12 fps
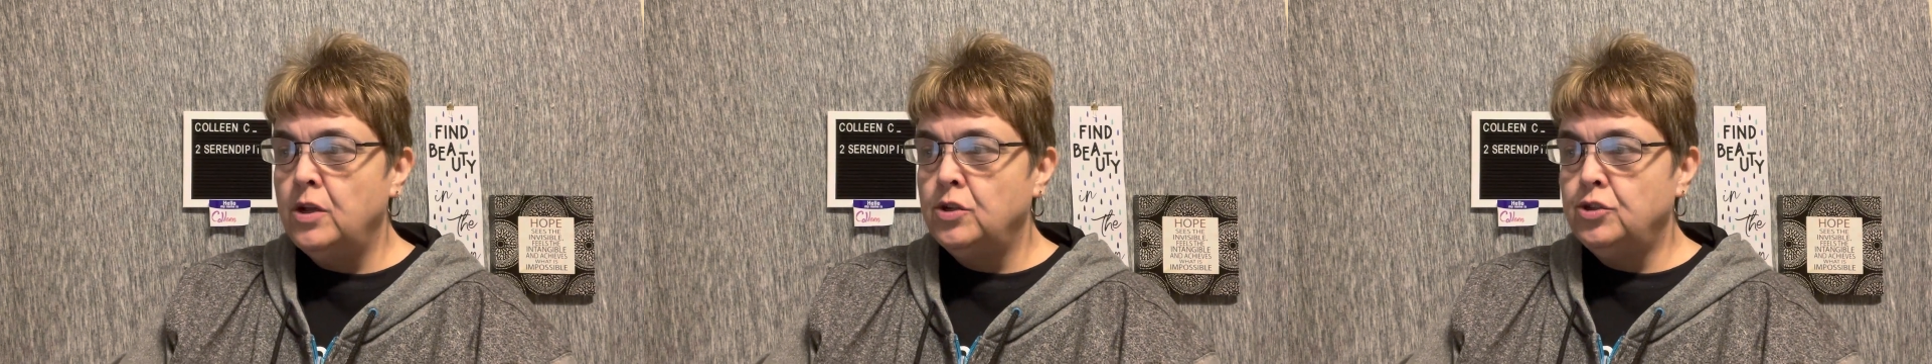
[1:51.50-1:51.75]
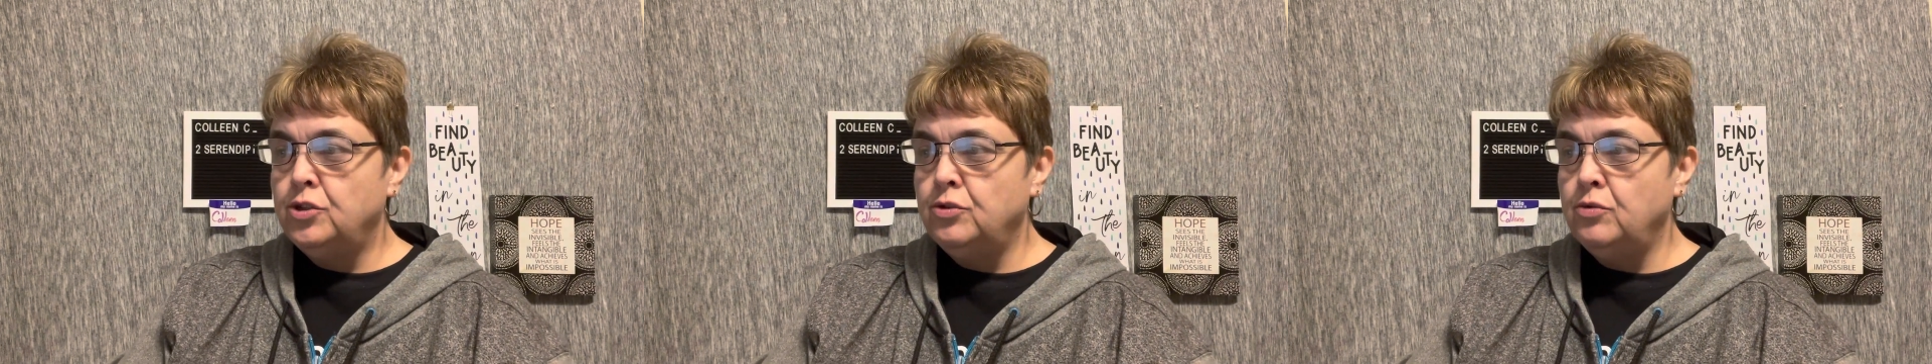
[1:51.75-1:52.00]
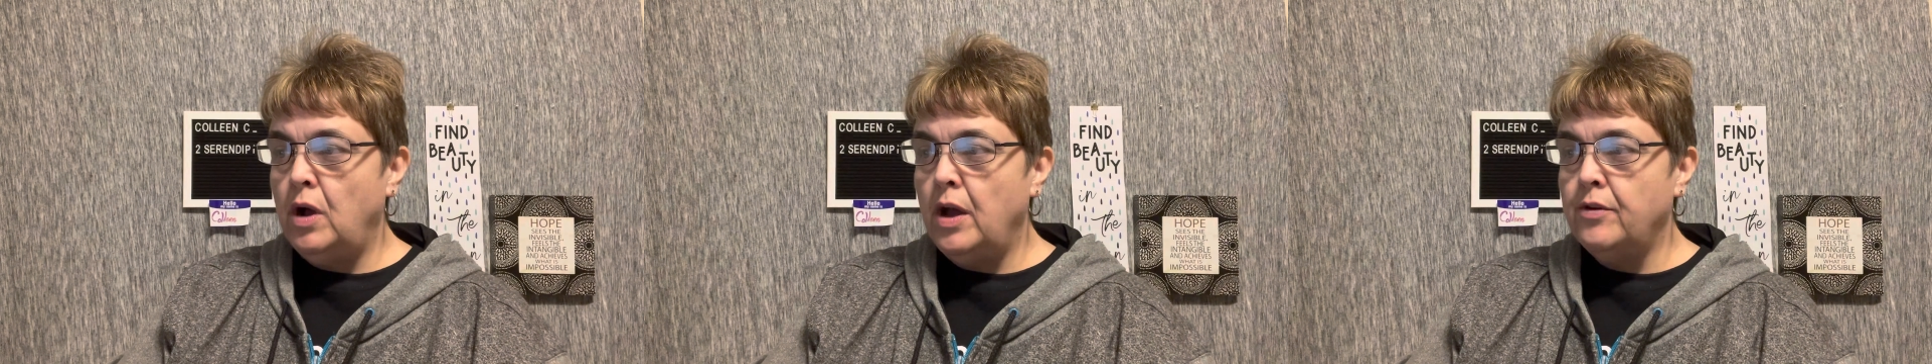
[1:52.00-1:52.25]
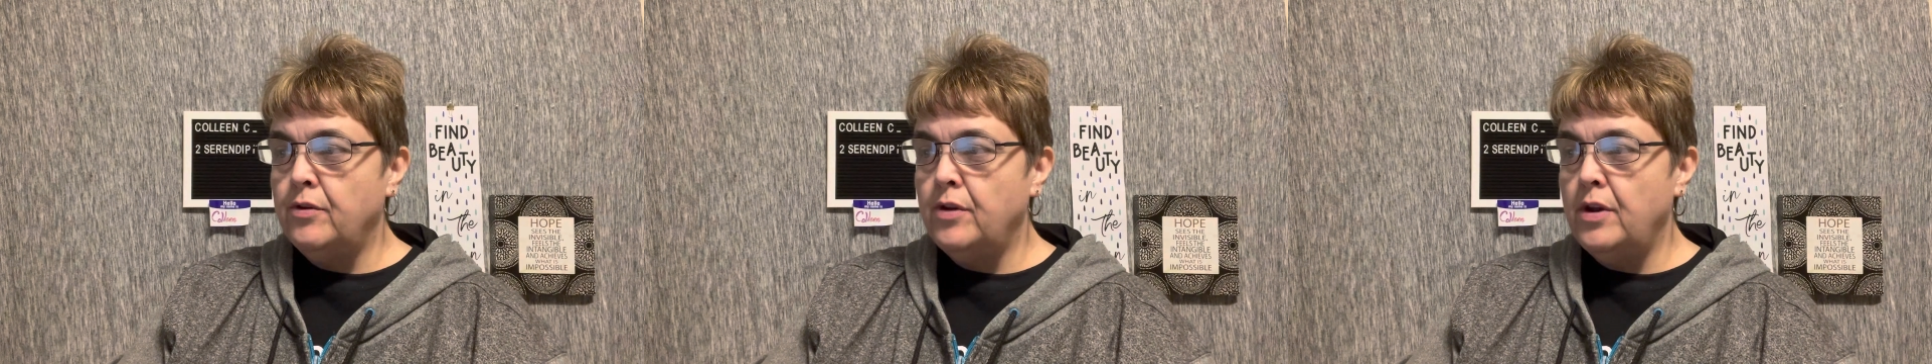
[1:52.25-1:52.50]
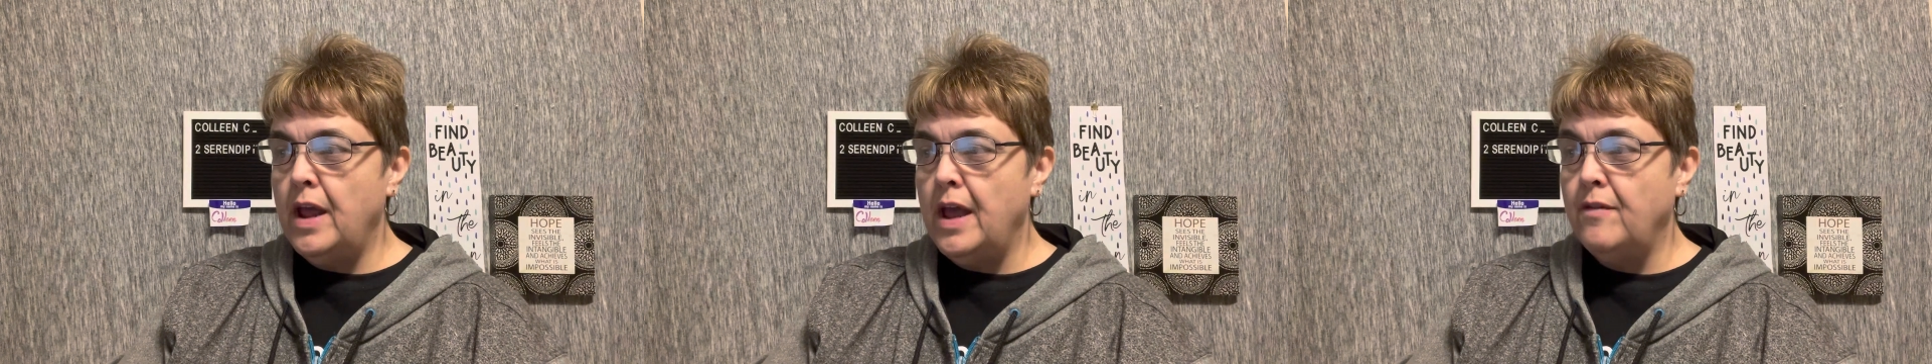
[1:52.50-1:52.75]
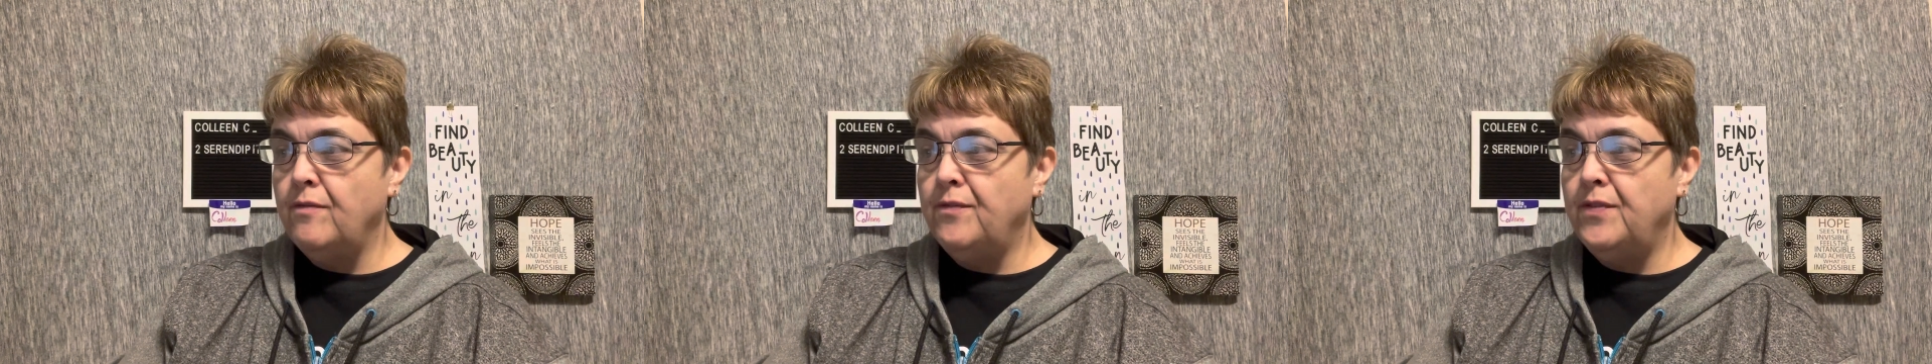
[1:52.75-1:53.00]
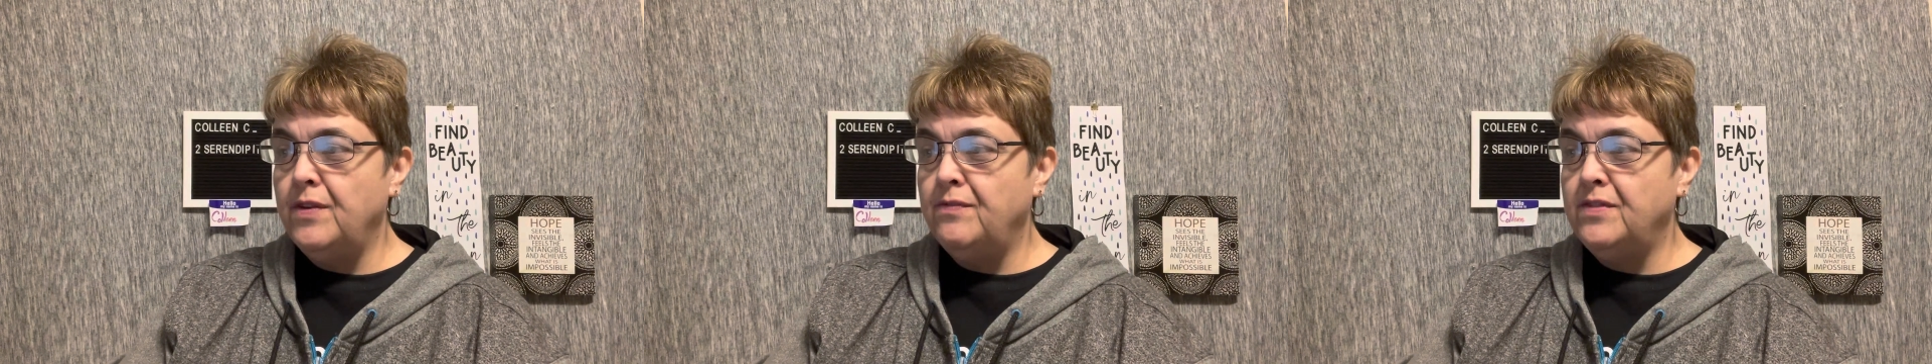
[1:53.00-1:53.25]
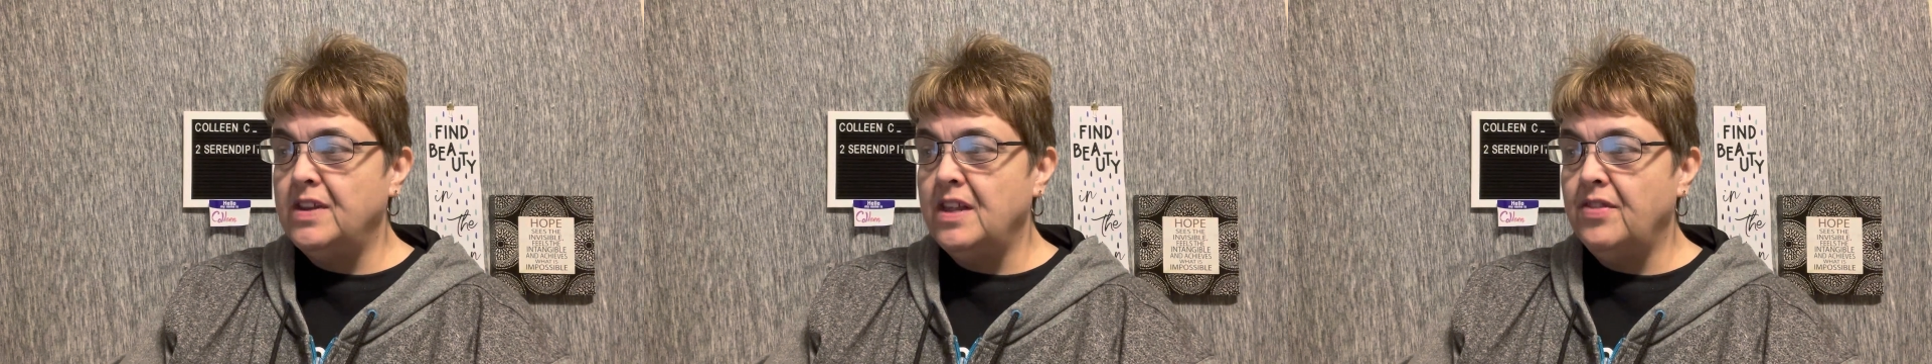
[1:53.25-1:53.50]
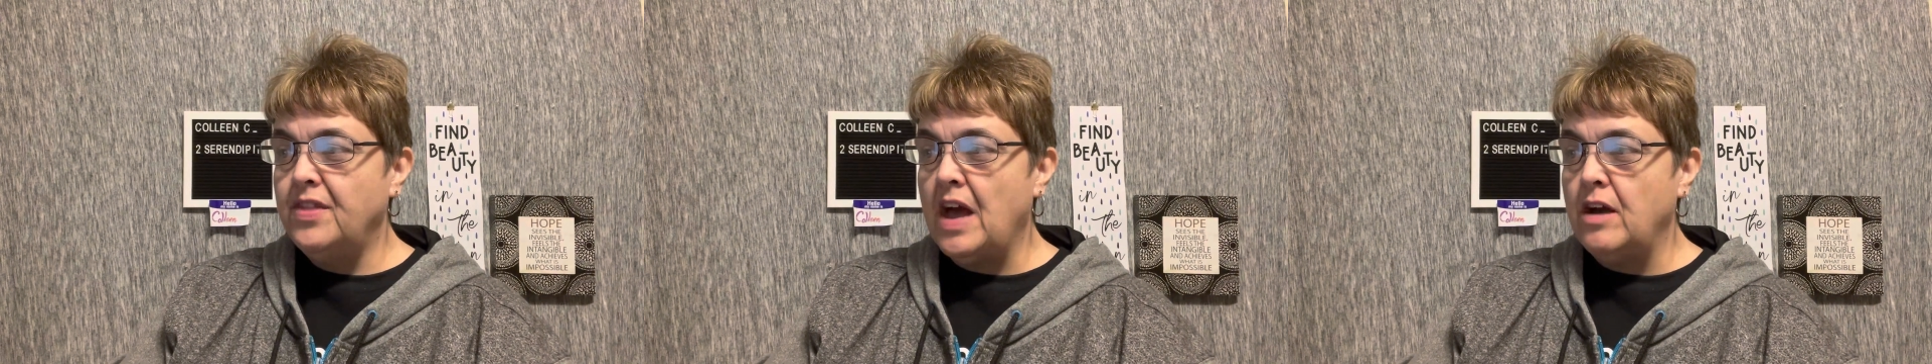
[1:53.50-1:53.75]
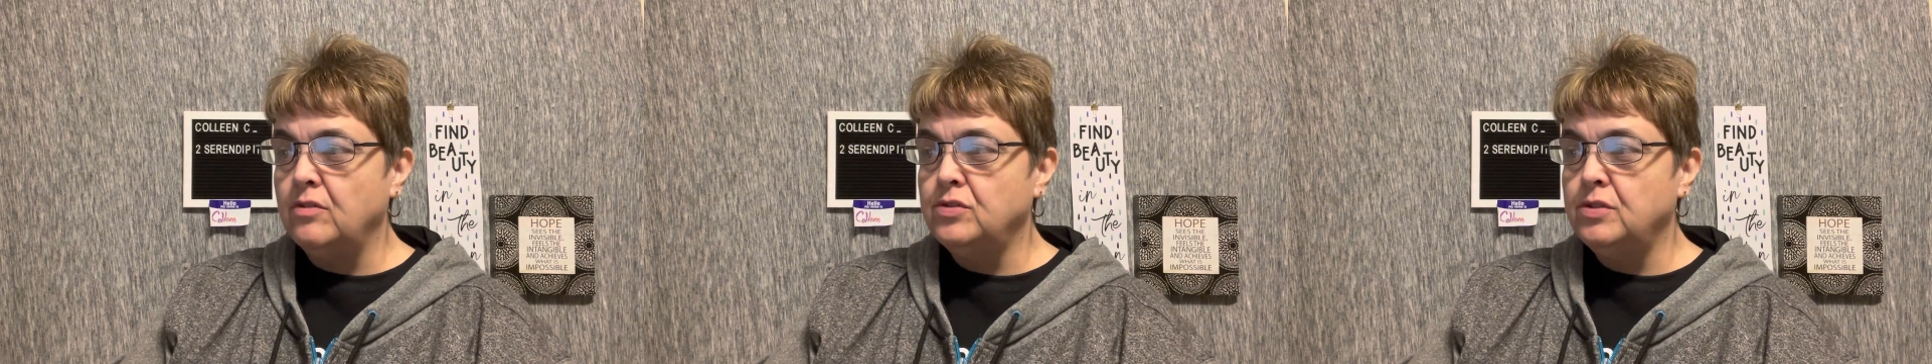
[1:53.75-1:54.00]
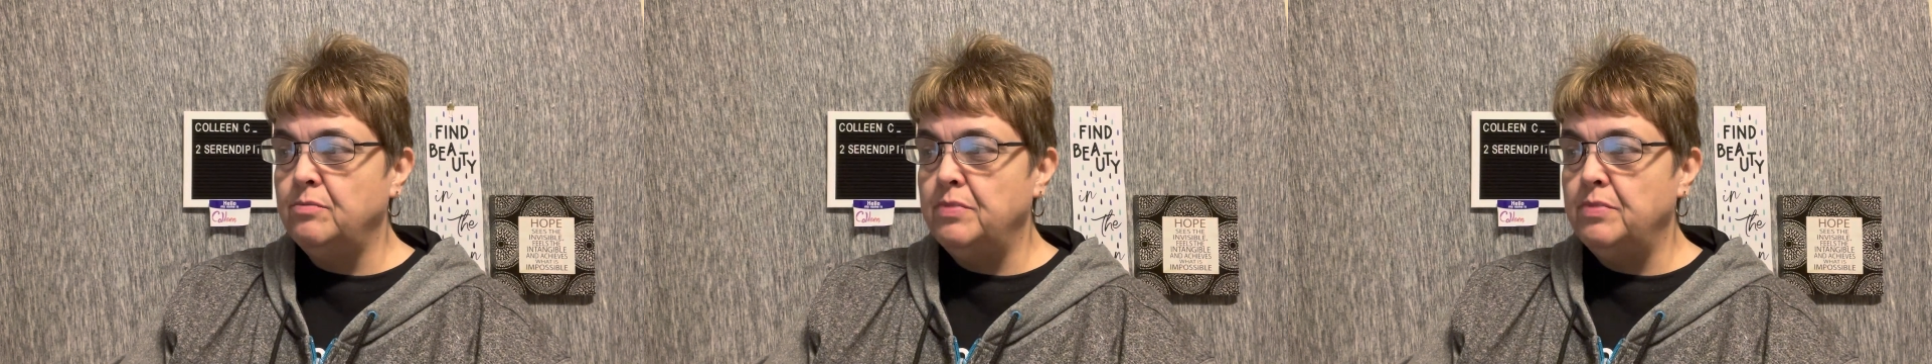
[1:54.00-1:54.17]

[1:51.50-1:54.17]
250,000